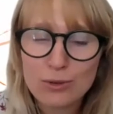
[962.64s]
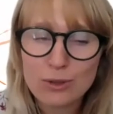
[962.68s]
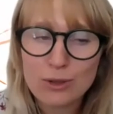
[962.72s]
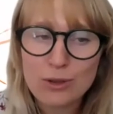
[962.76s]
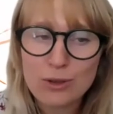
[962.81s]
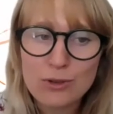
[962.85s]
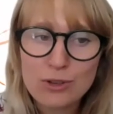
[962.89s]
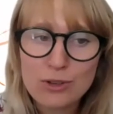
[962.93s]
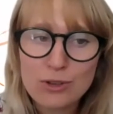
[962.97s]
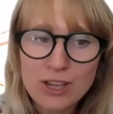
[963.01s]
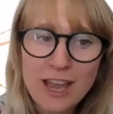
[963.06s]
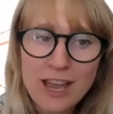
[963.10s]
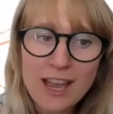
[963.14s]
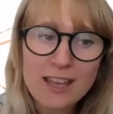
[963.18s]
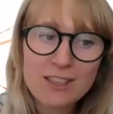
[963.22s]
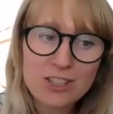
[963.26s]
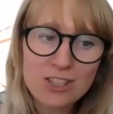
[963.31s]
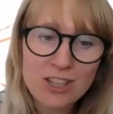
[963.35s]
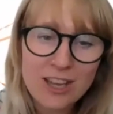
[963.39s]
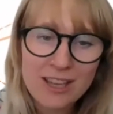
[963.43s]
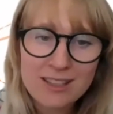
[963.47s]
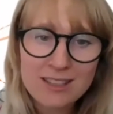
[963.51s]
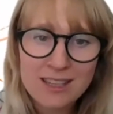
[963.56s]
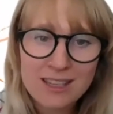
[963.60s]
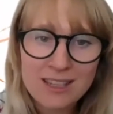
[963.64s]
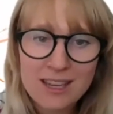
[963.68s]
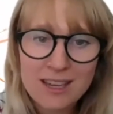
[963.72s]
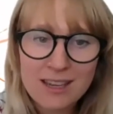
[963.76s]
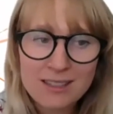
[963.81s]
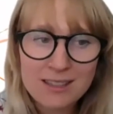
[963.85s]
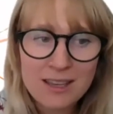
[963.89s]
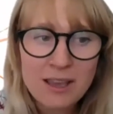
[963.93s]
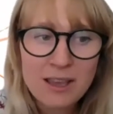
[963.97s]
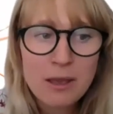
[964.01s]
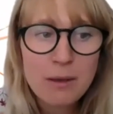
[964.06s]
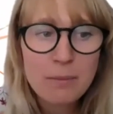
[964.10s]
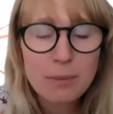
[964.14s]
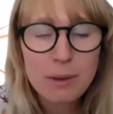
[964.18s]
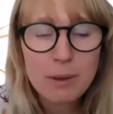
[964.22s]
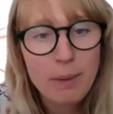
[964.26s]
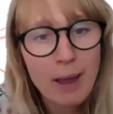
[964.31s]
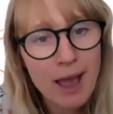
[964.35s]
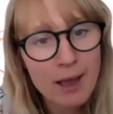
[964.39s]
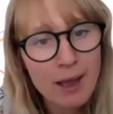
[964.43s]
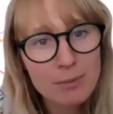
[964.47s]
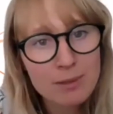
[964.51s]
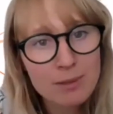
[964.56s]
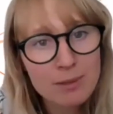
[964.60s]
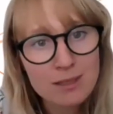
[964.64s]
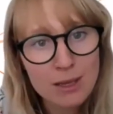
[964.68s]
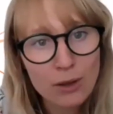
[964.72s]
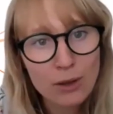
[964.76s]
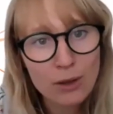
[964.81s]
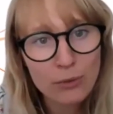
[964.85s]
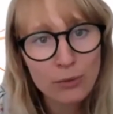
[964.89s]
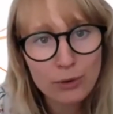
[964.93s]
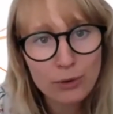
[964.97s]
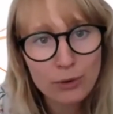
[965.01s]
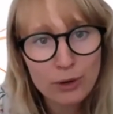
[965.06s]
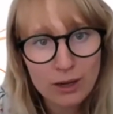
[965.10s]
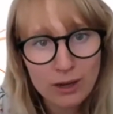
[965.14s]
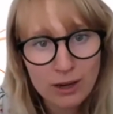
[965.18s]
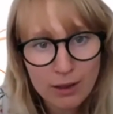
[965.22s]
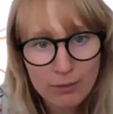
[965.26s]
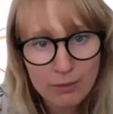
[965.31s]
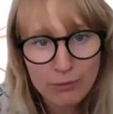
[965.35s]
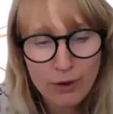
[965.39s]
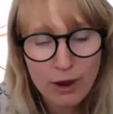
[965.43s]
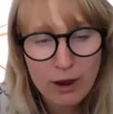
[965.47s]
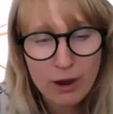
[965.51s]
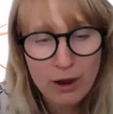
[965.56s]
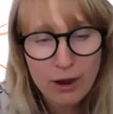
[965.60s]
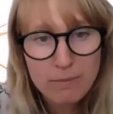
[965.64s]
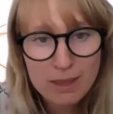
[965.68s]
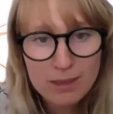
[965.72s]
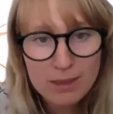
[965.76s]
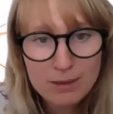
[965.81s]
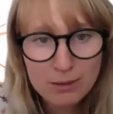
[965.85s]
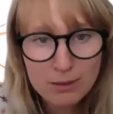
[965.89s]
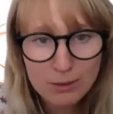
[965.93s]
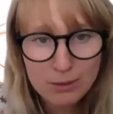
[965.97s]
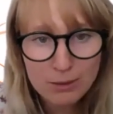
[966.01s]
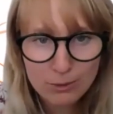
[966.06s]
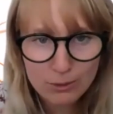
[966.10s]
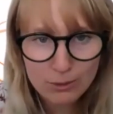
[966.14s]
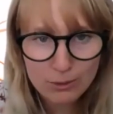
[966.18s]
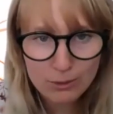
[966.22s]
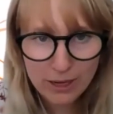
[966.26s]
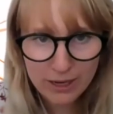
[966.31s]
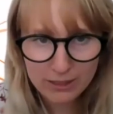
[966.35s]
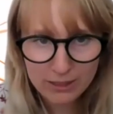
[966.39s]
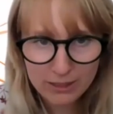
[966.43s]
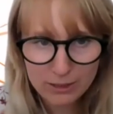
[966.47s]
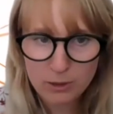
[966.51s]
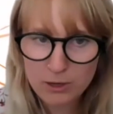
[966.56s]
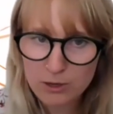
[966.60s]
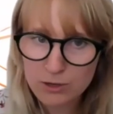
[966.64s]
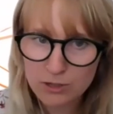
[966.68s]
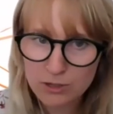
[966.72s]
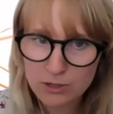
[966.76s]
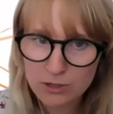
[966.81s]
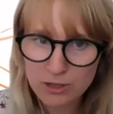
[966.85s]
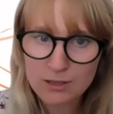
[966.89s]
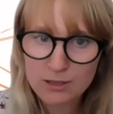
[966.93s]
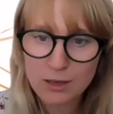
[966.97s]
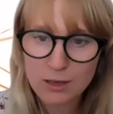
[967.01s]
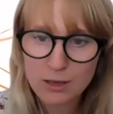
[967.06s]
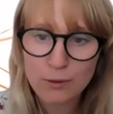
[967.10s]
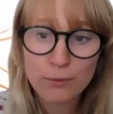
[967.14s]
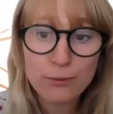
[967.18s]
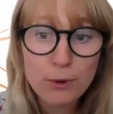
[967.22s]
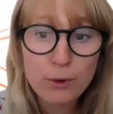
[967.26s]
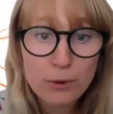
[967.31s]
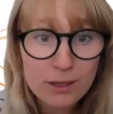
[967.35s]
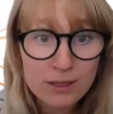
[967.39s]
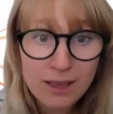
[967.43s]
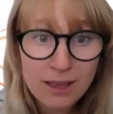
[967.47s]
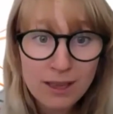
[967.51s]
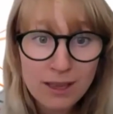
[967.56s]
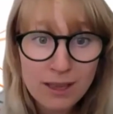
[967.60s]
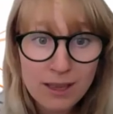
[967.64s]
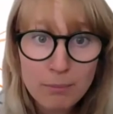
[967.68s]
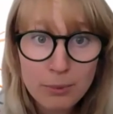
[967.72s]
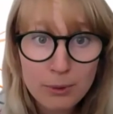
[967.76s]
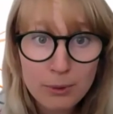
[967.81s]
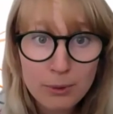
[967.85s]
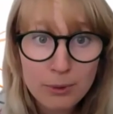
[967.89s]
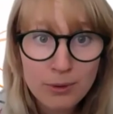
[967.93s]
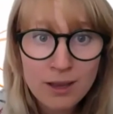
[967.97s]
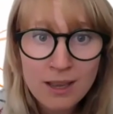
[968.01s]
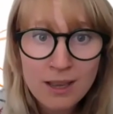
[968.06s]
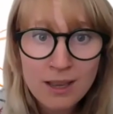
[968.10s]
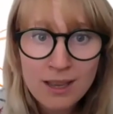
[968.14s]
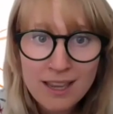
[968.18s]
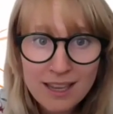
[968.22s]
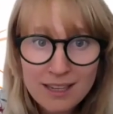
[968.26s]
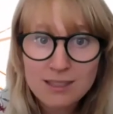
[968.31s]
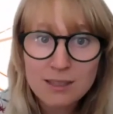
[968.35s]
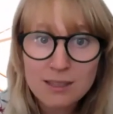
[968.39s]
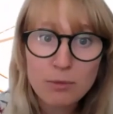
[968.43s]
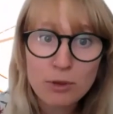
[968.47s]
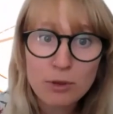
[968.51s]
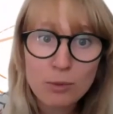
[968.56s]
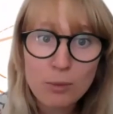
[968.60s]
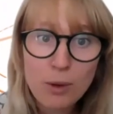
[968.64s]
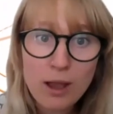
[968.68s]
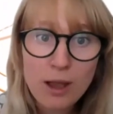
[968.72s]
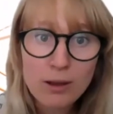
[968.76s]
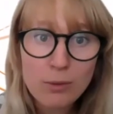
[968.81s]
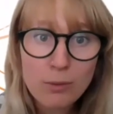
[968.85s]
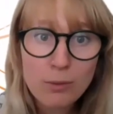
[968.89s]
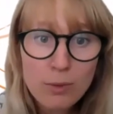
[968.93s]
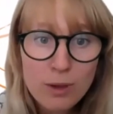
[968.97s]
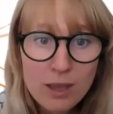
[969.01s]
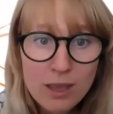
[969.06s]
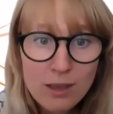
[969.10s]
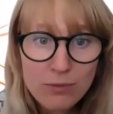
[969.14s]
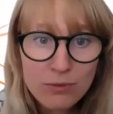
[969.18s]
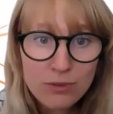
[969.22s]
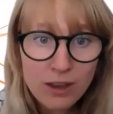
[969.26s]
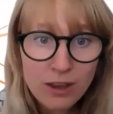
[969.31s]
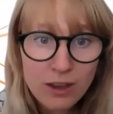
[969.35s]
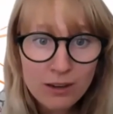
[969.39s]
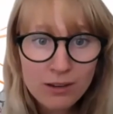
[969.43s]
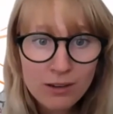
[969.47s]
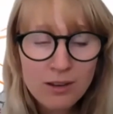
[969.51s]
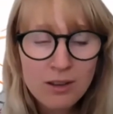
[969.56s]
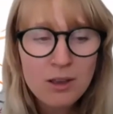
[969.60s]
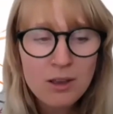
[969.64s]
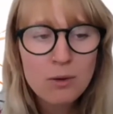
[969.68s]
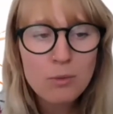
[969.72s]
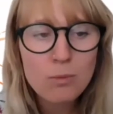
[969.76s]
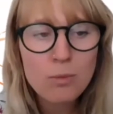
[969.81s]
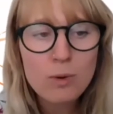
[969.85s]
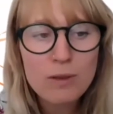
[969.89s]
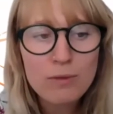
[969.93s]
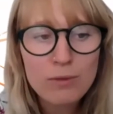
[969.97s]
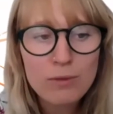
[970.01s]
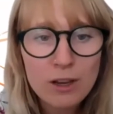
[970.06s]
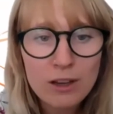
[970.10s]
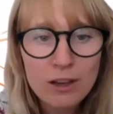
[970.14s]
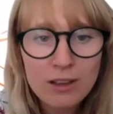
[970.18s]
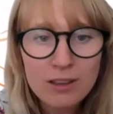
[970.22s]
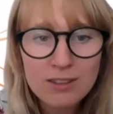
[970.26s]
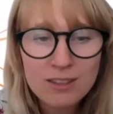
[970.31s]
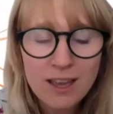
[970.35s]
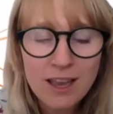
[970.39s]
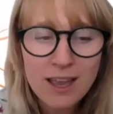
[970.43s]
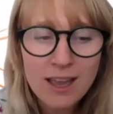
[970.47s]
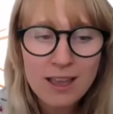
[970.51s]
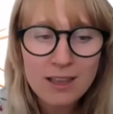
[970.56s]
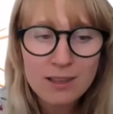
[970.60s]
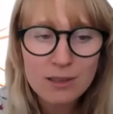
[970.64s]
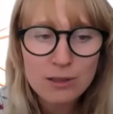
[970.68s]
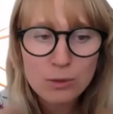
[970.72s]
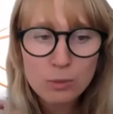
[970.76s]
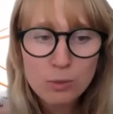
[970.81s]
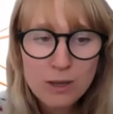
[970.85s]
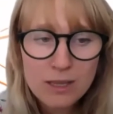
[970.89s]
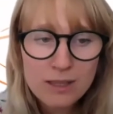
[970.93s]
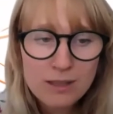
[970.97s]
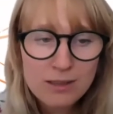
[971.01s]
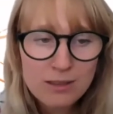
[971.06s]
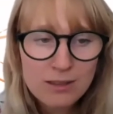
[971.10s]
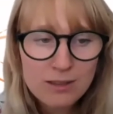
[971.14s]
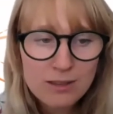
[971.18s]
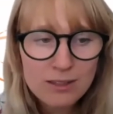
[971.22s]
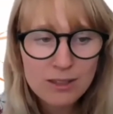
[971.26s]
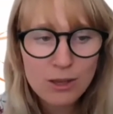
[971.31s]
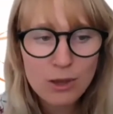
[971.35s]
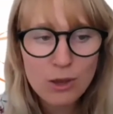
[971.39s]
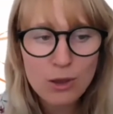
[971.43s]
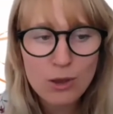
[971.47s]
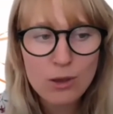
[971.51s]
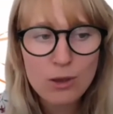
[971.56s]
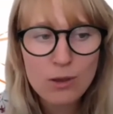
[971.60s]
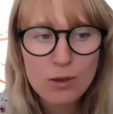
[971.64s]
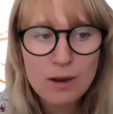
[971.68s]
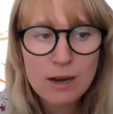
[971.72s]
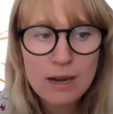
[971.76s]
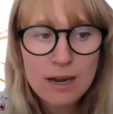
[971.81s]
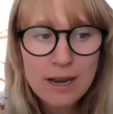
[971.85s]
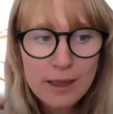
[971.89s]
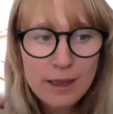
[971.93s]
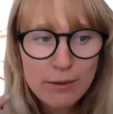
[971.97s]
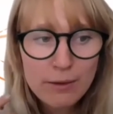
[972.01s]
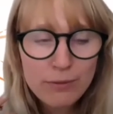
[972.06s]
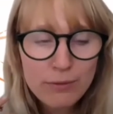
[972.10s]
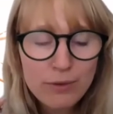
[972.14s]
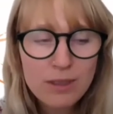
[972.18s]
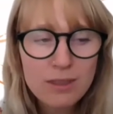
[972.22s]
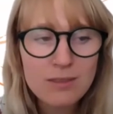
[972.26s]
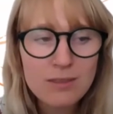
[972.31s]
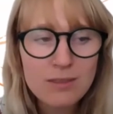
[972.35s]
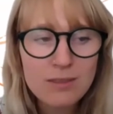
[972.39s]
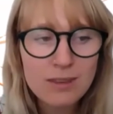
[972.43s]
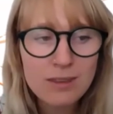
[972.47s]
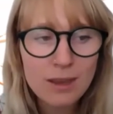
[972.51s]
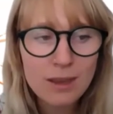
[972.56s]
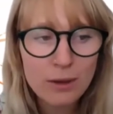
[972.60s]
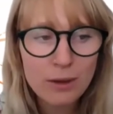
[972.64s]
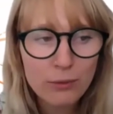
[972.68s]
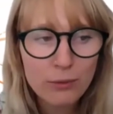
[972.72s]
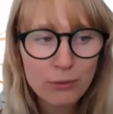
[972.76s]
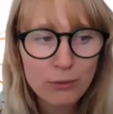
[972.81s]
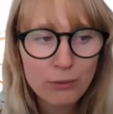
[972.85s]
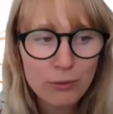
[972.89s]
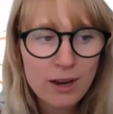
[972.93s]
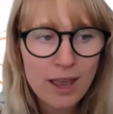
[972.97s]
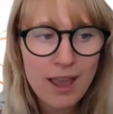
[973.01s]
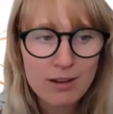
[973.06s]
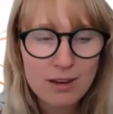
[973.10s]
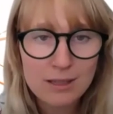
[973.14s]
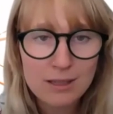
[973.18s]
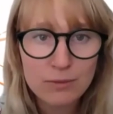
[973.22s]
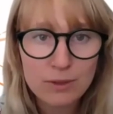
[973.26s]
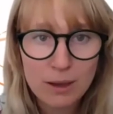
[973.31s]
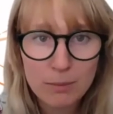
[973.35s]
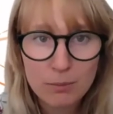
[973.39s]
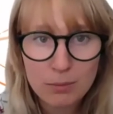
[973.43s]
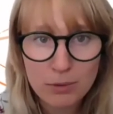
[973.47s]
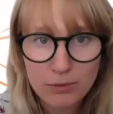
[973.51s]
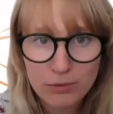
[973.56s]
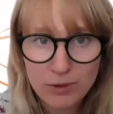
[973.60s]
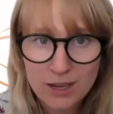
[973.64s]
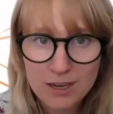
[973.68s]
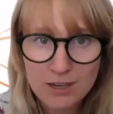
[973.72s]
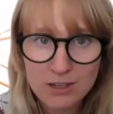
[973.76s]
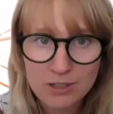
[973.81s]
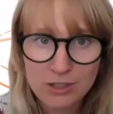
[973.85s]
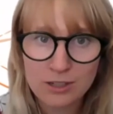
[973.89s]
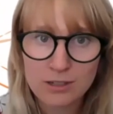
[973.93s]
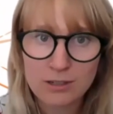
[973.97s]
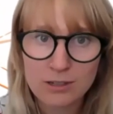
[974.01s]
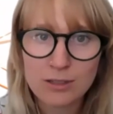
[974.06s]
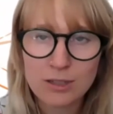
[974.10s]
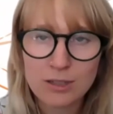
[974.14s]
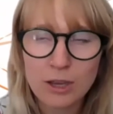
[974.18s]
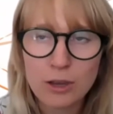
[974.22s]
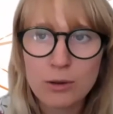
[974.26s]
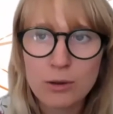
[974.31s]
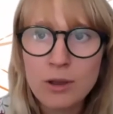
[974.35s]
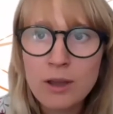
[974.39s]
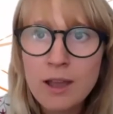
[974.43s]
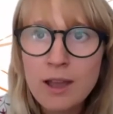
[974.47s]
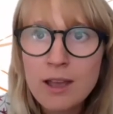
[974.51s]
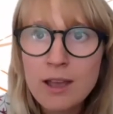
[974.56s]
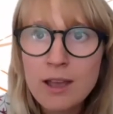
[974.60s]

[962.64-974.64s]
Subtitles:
who share genetics, but perhaps different environmental exposures. So for example, in some of the work we've done, we've looked at twins who live in different areas of deprivation. So